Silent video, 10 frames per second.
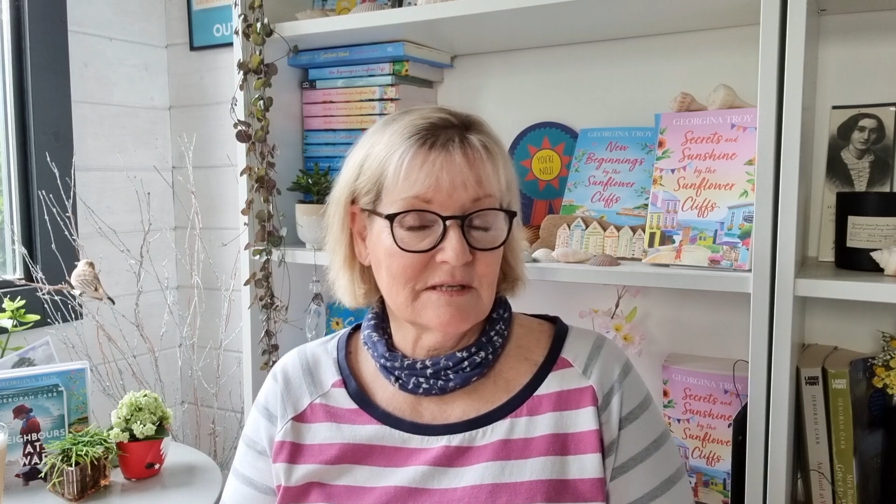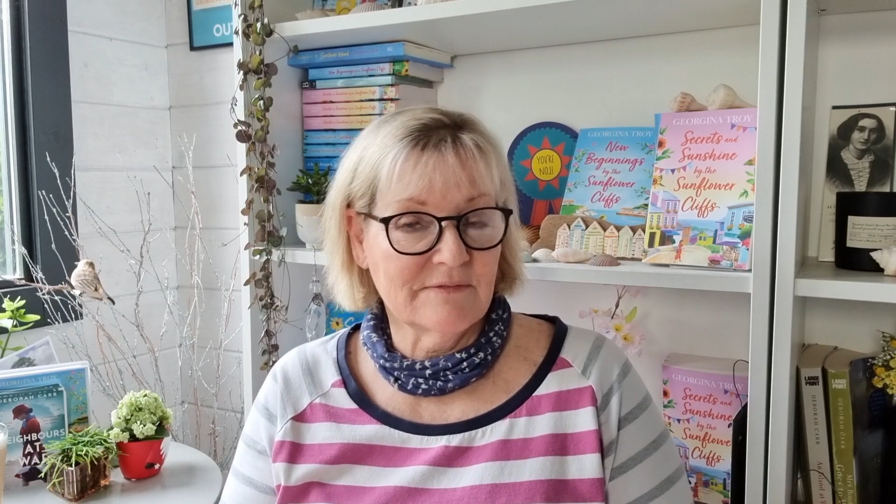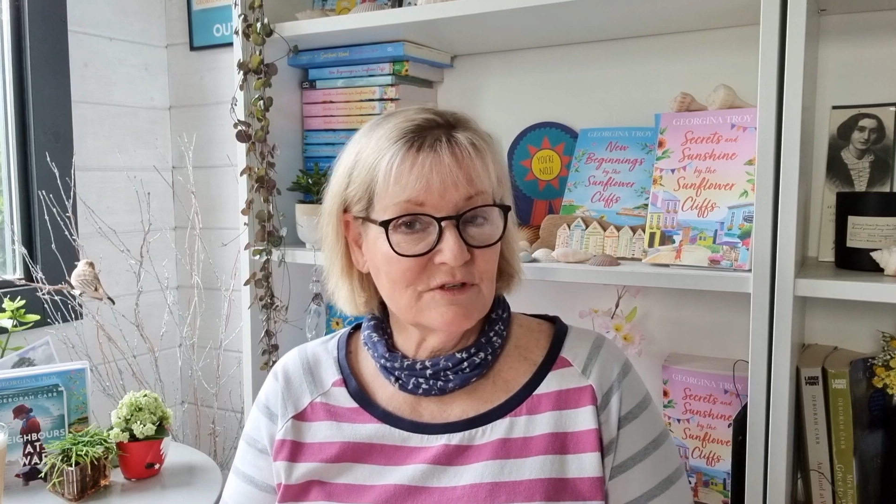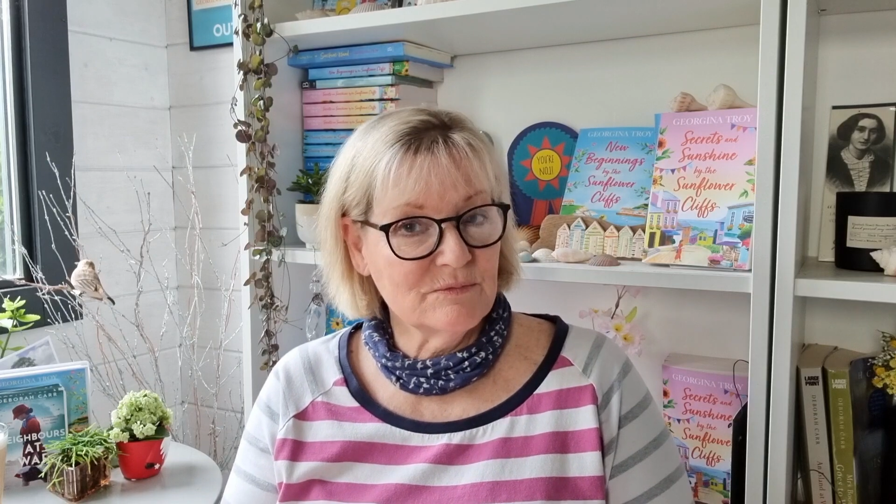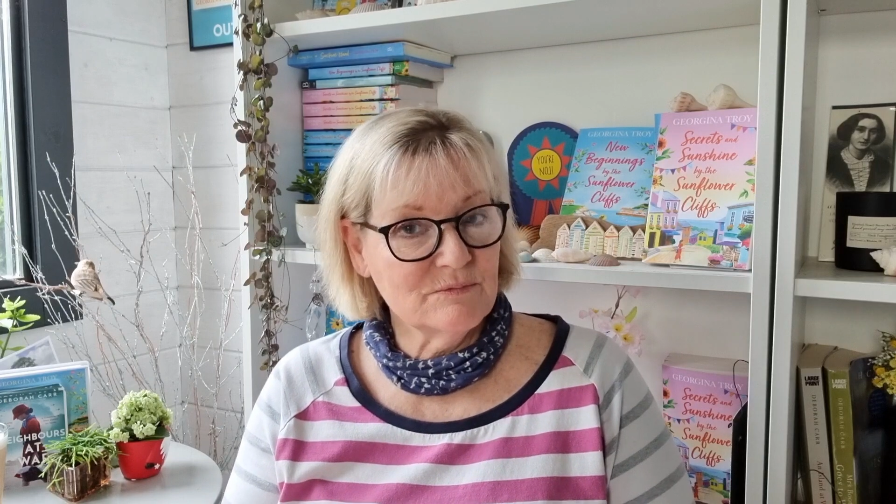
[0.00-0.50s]

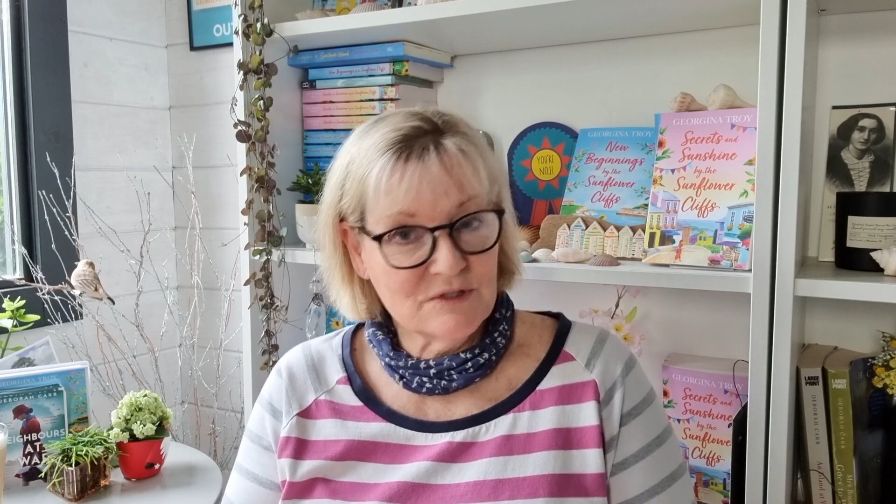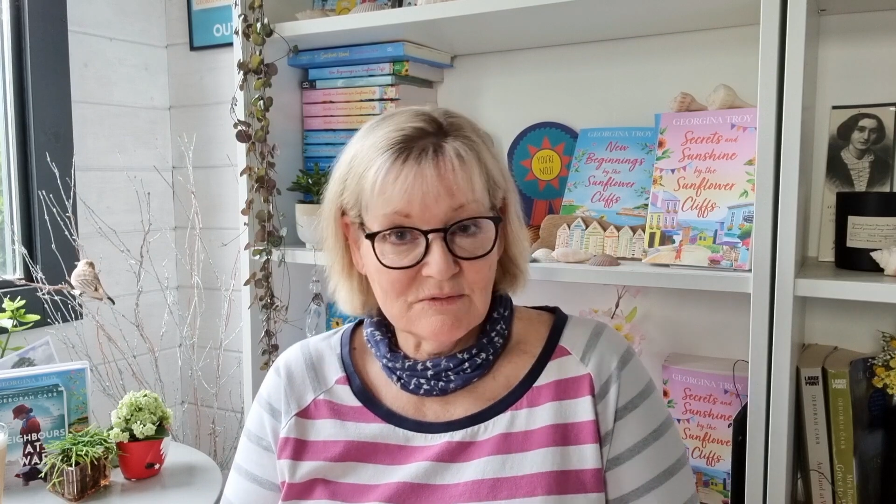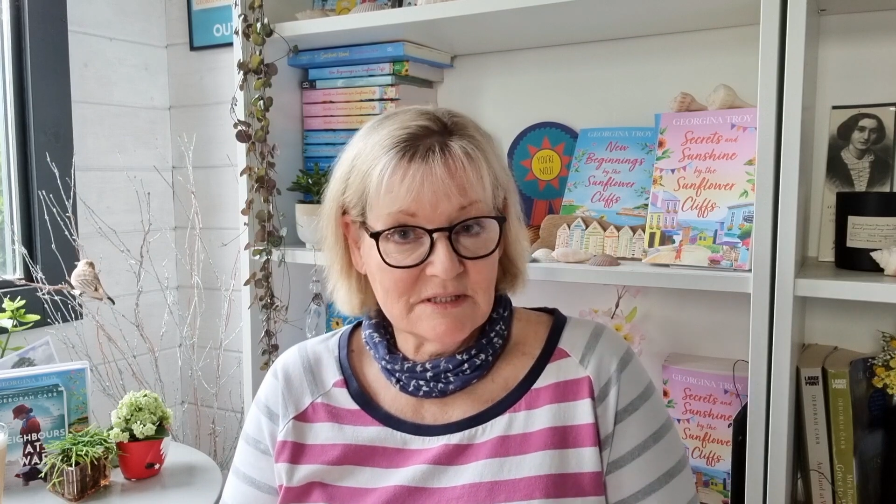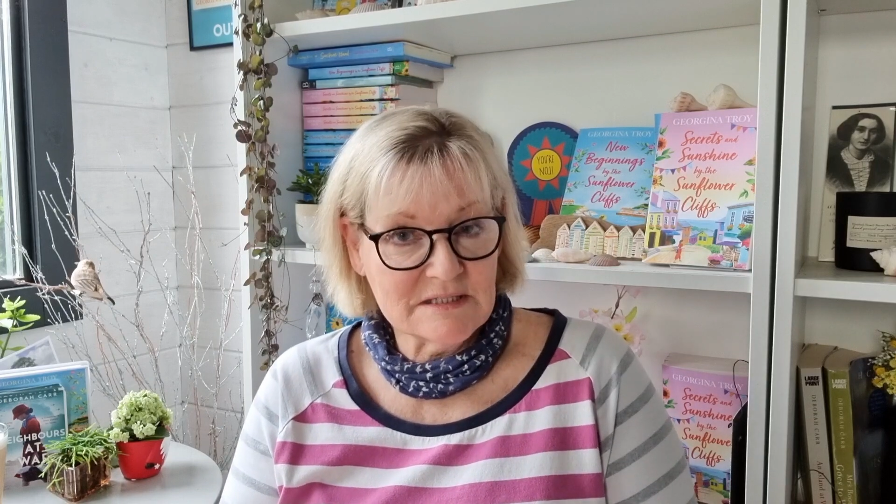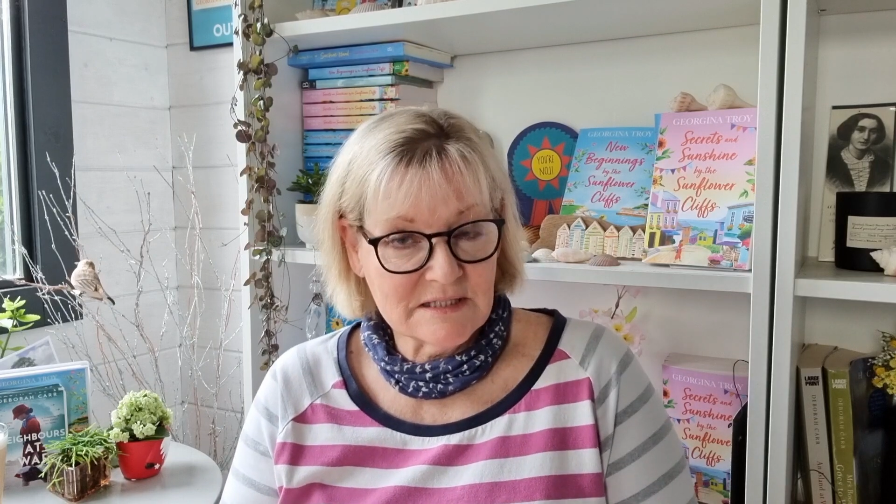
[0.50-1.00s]
have to do
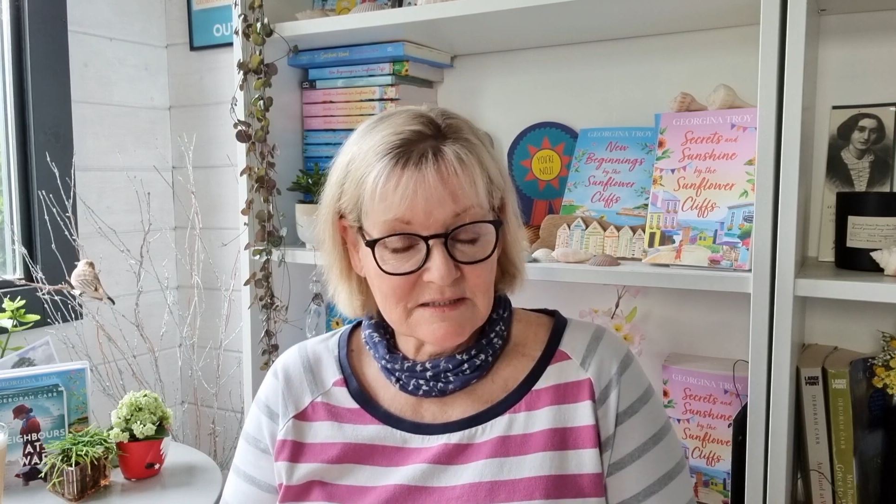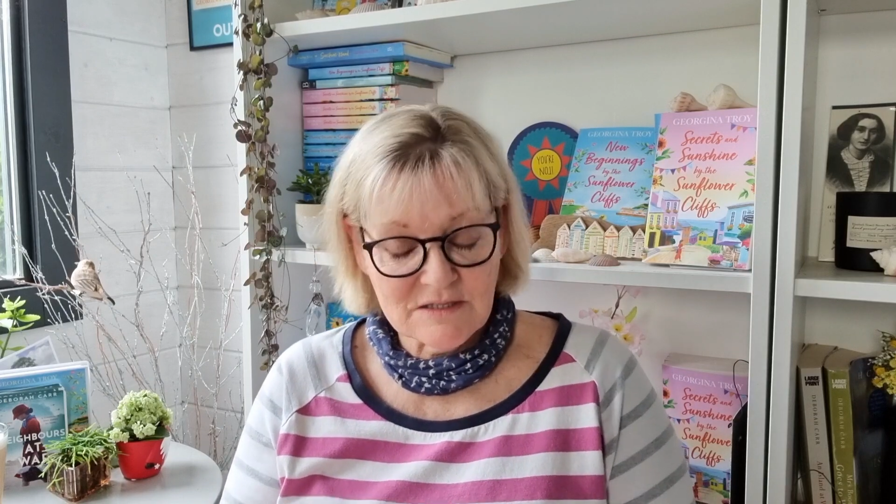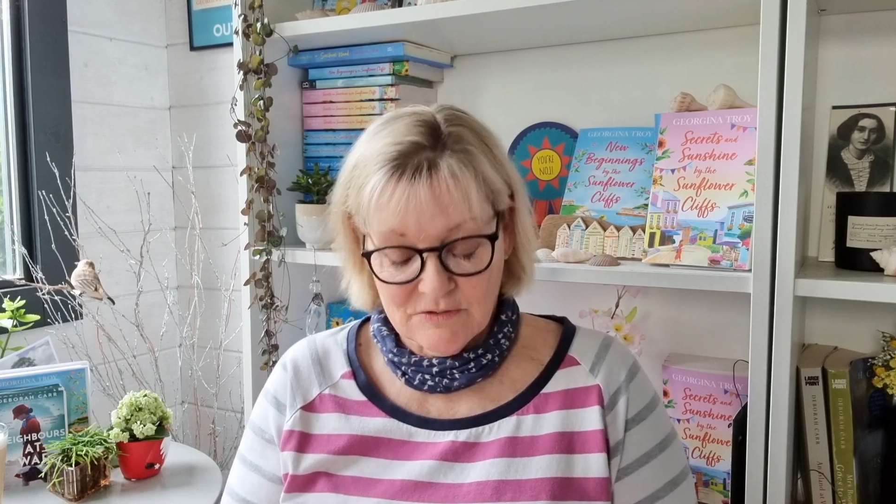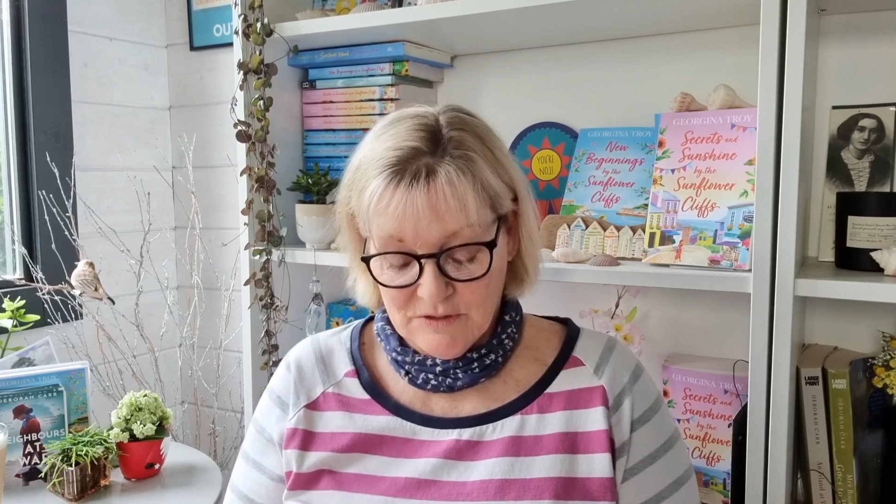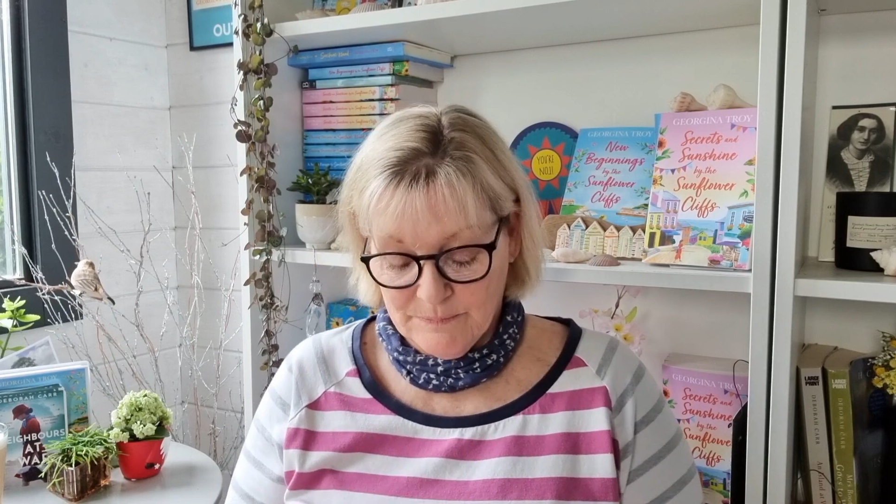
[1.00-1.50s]
these things,
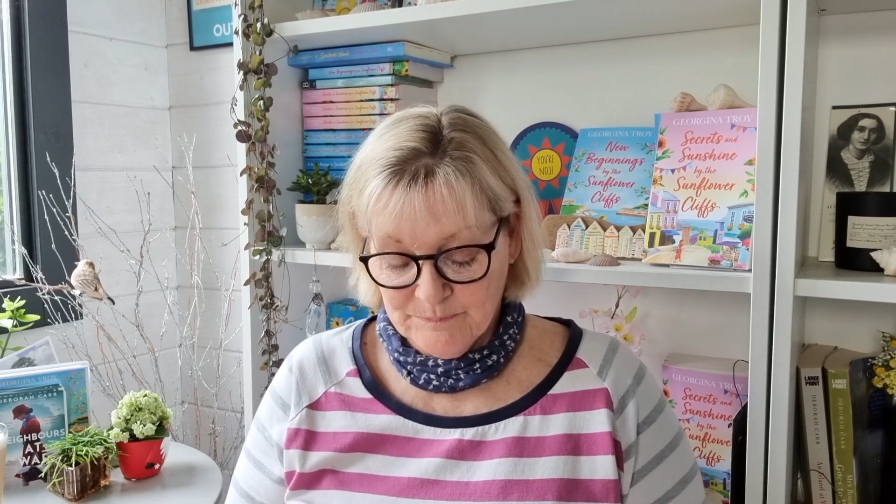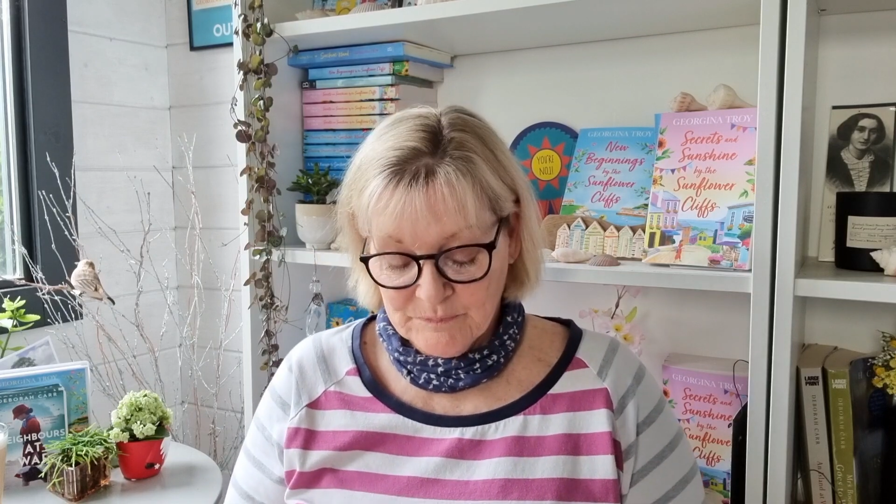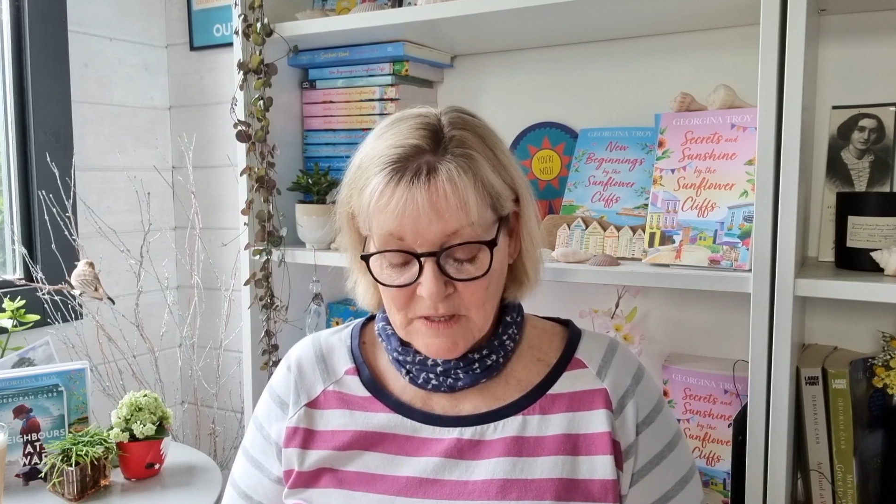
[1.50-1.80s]
don't you?